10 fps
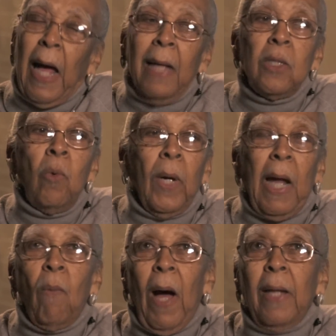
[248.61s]
I
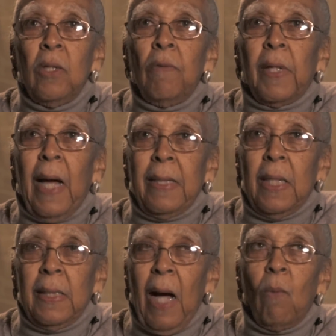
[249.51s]
knew that I
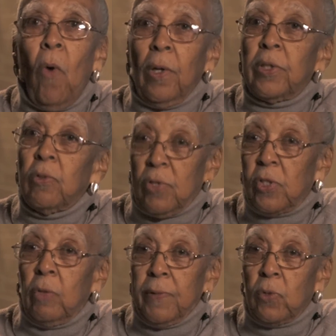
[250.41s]
did not want to do
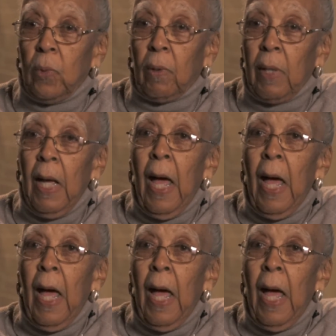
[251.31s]
service work.